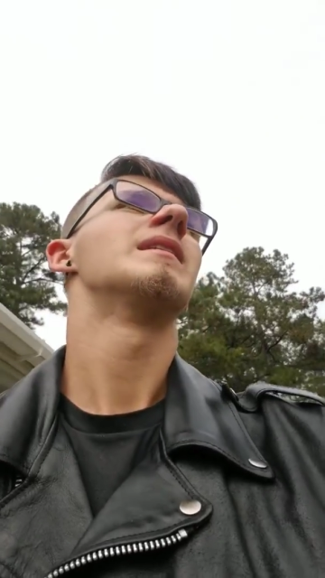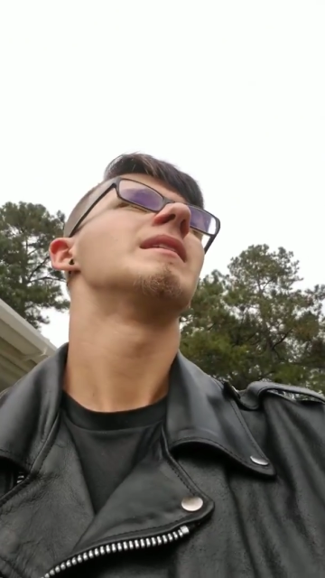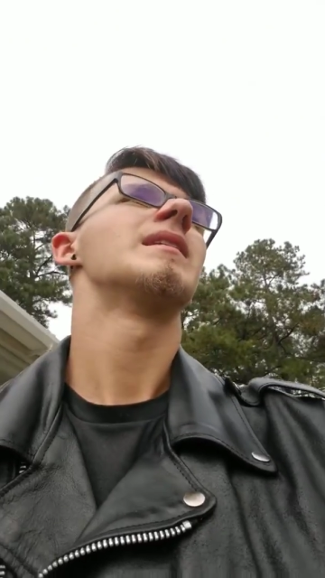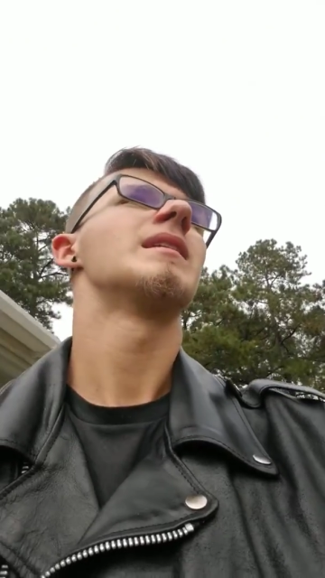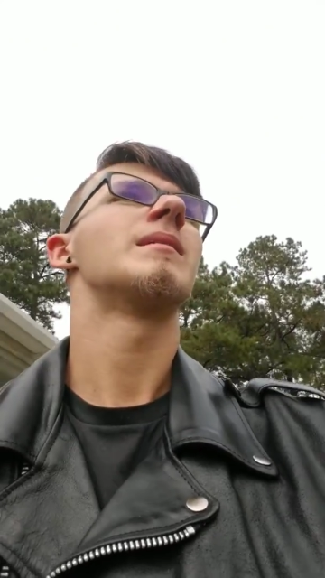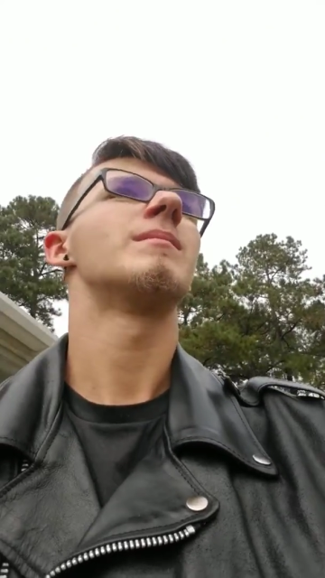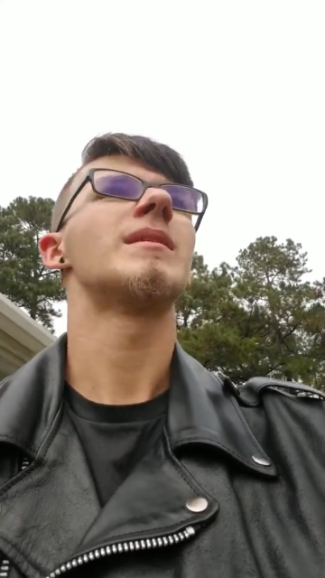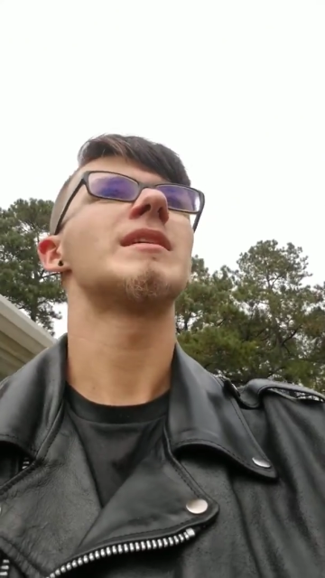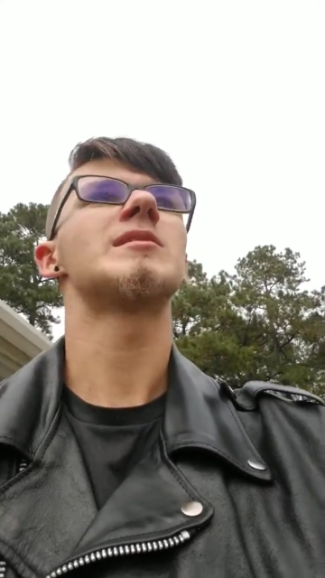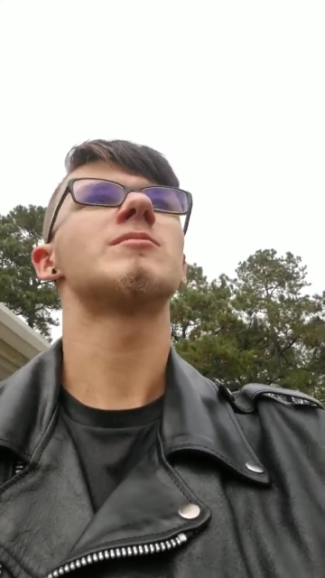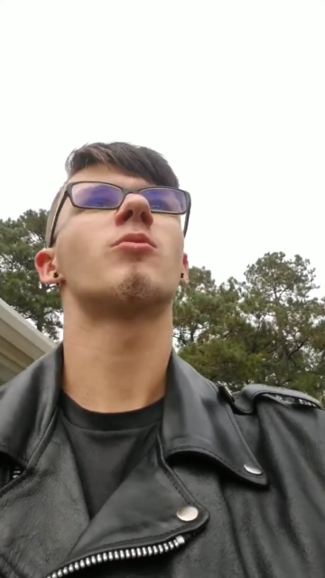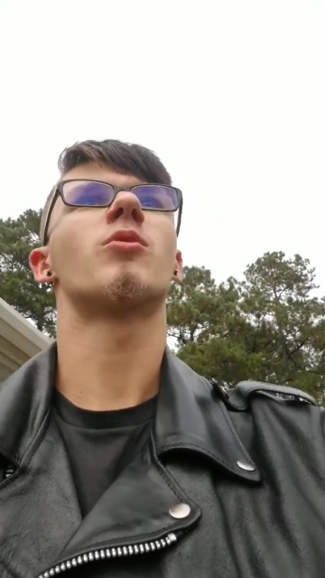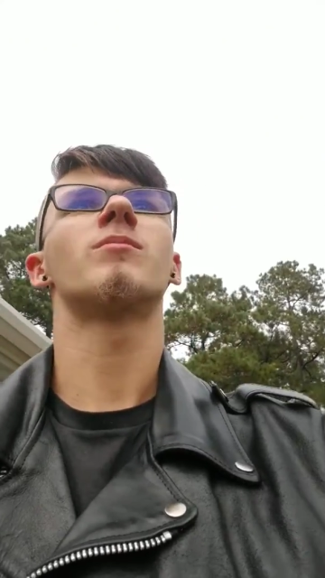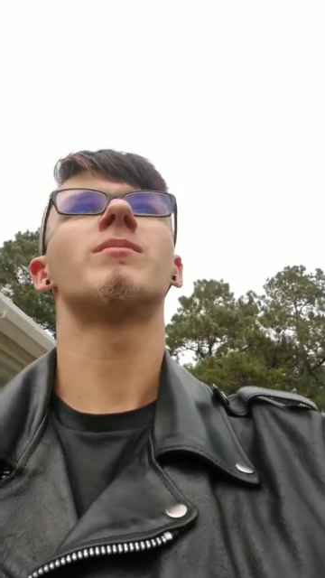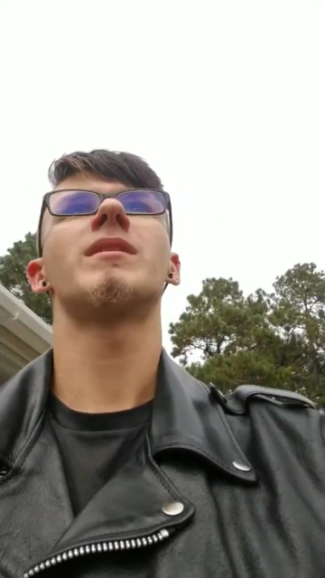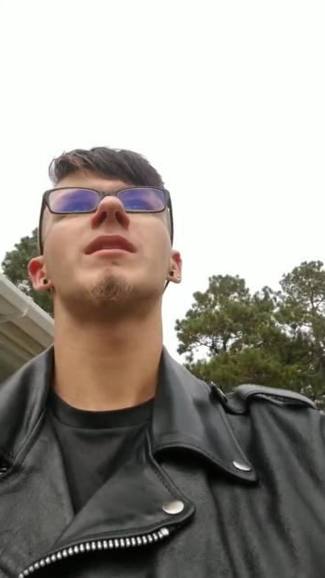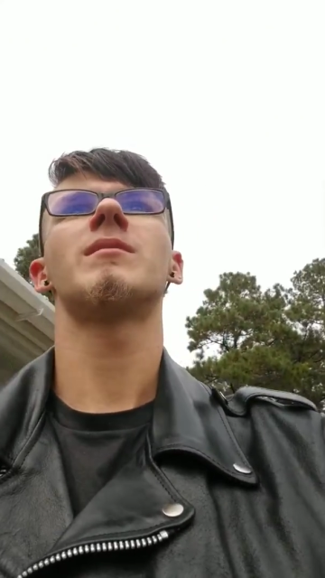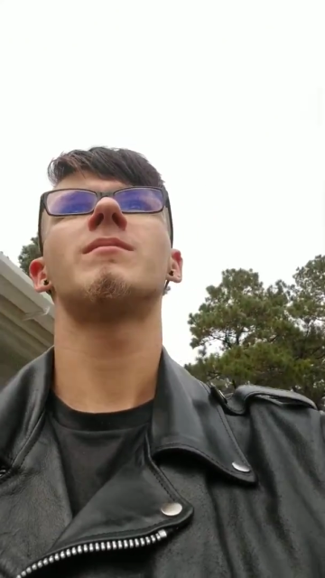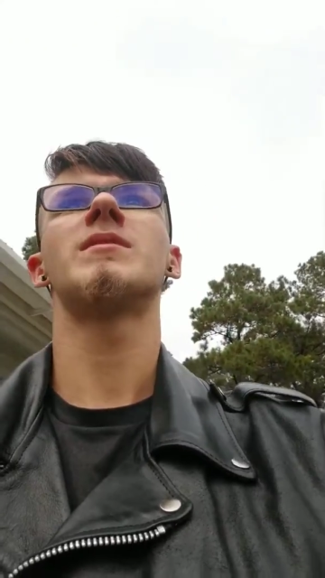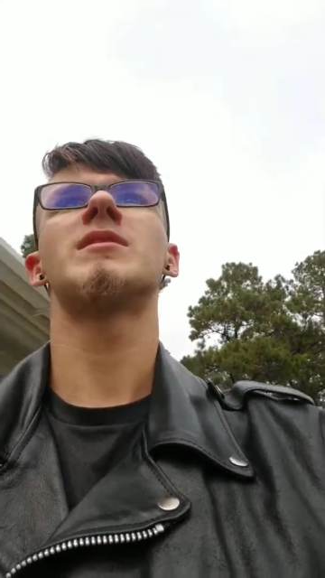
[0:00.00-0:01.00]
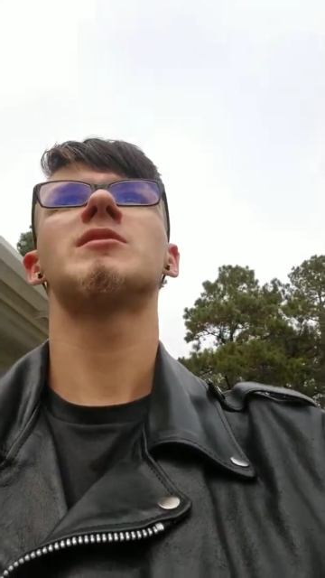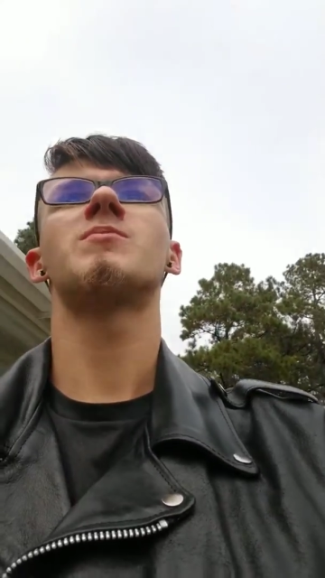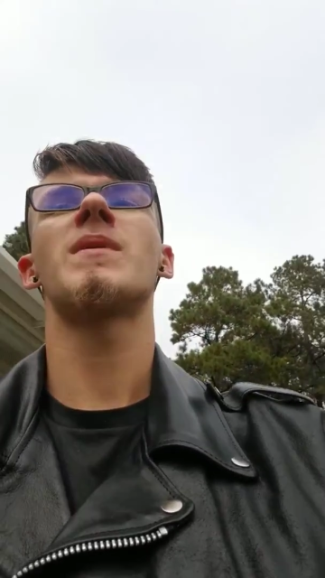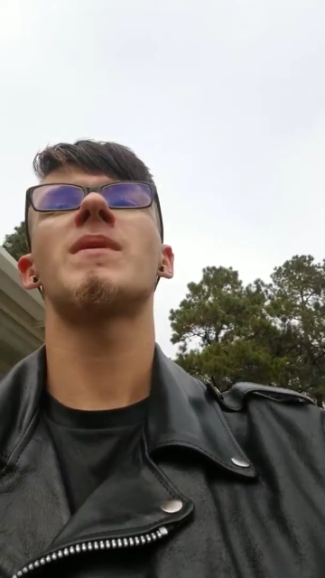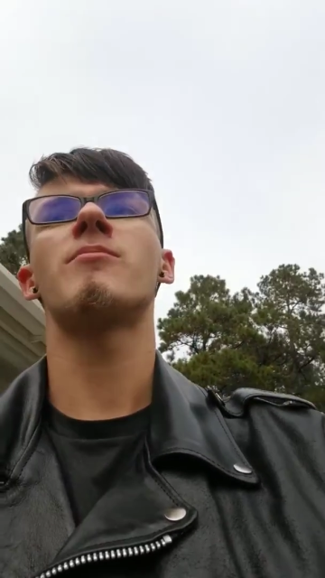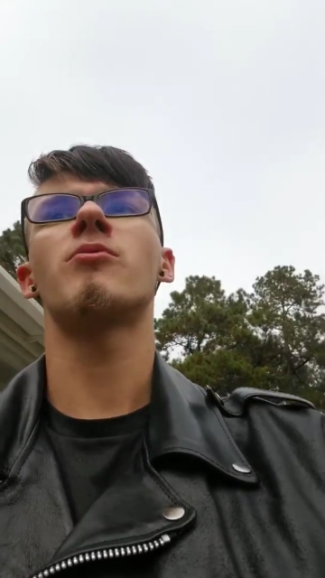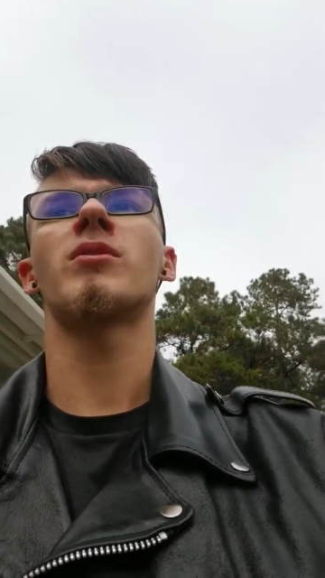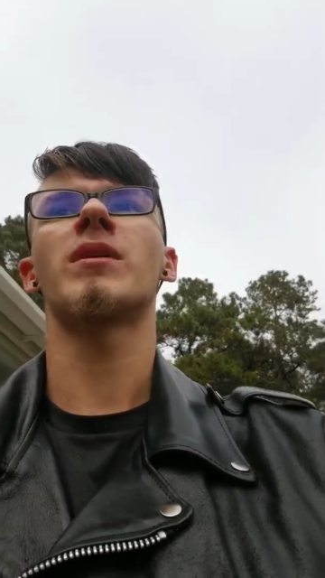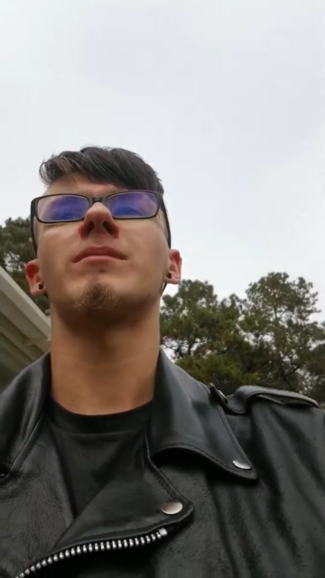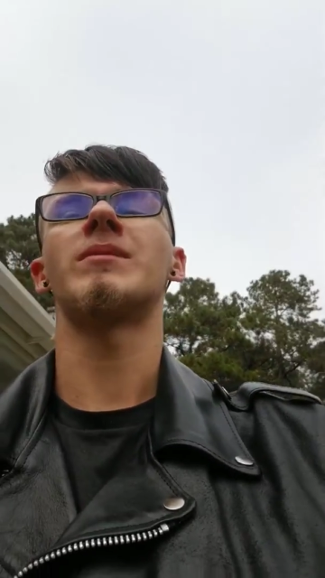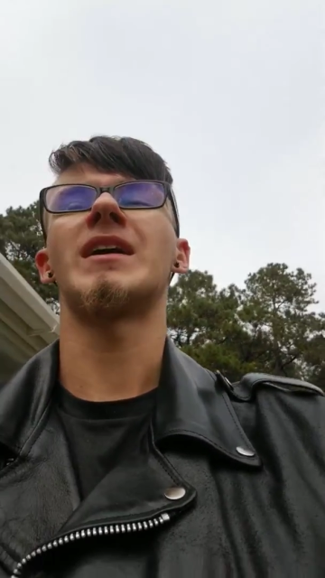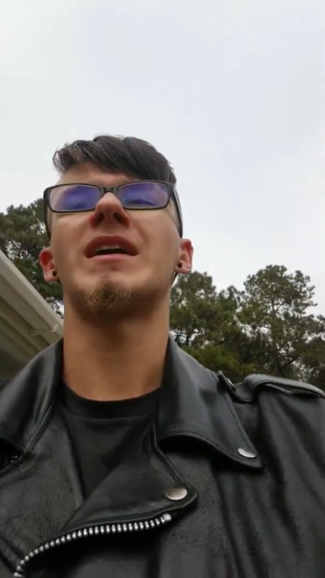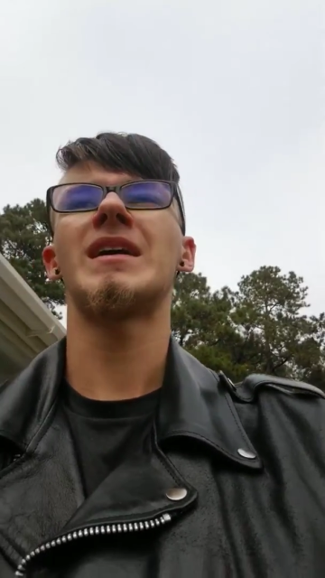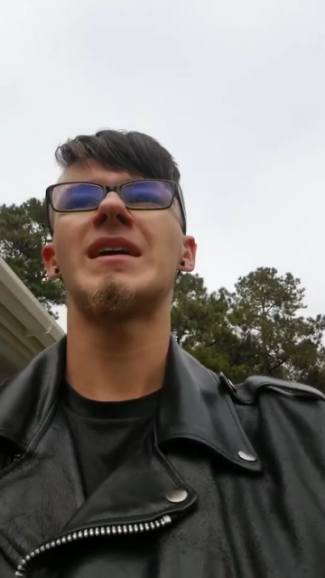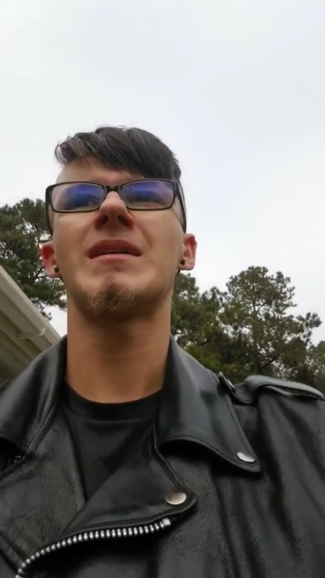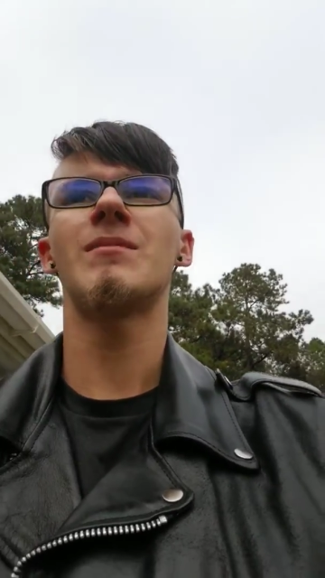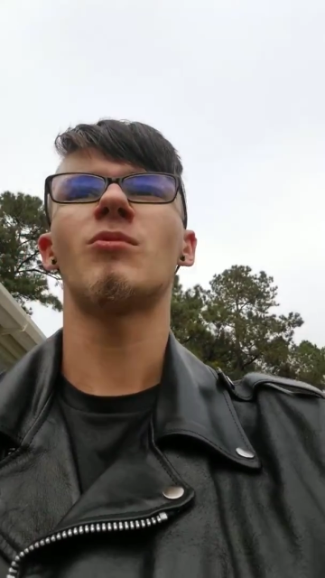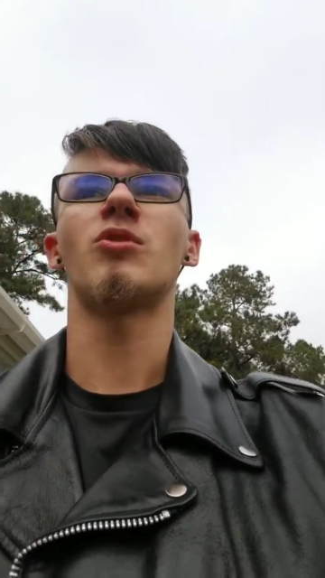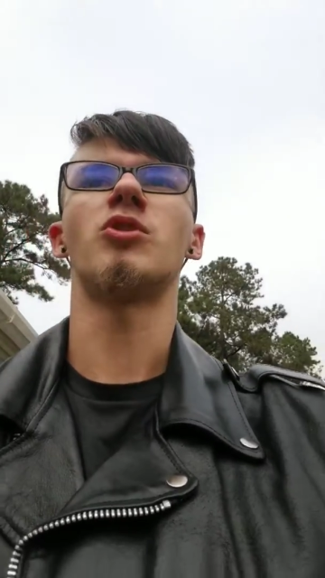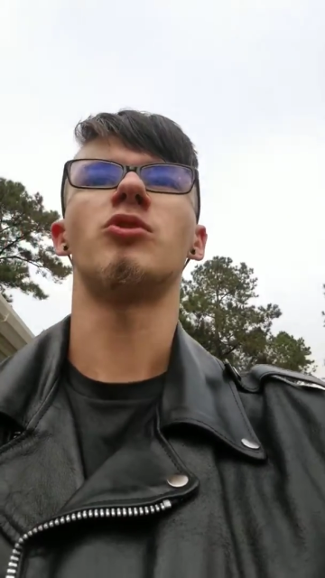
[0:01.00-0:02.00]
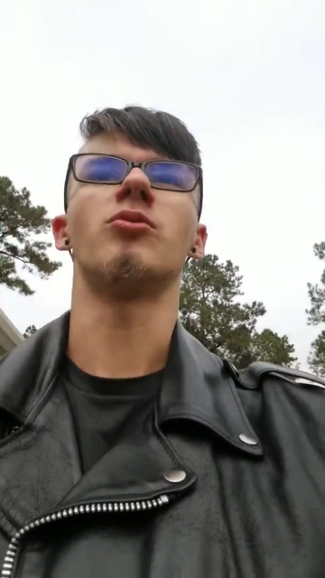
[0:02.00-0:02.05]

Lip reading: He makes more money because people come to him and